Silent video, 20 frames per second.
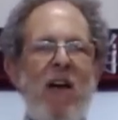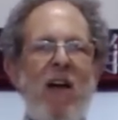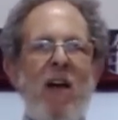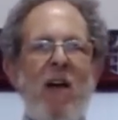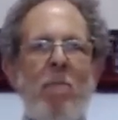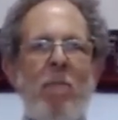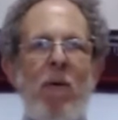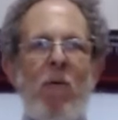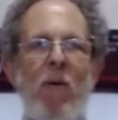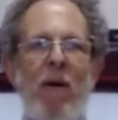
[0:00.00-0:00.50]

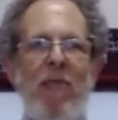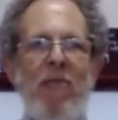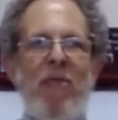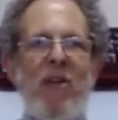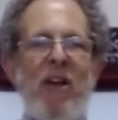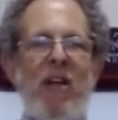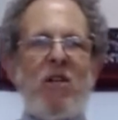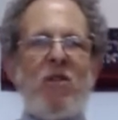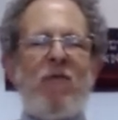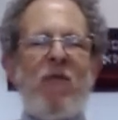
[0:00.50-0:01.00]
But one
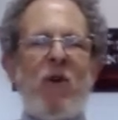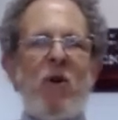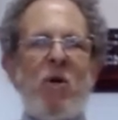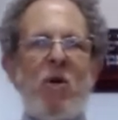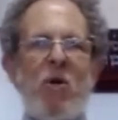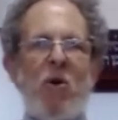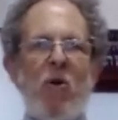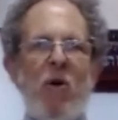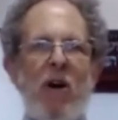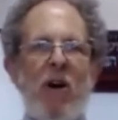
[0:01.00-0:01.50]
thing's for
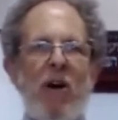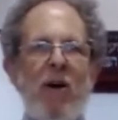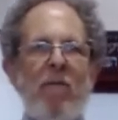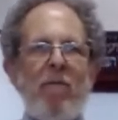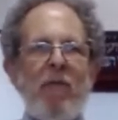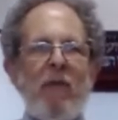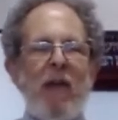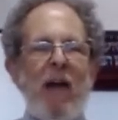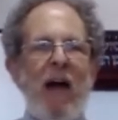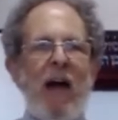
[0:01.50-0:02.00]
sure,
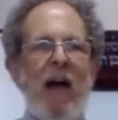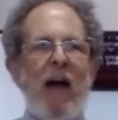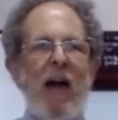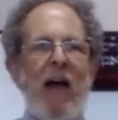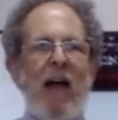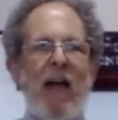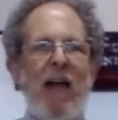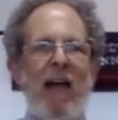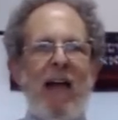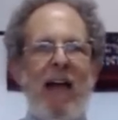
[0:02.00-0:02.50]

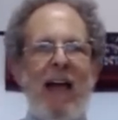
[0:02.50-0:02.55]
uh,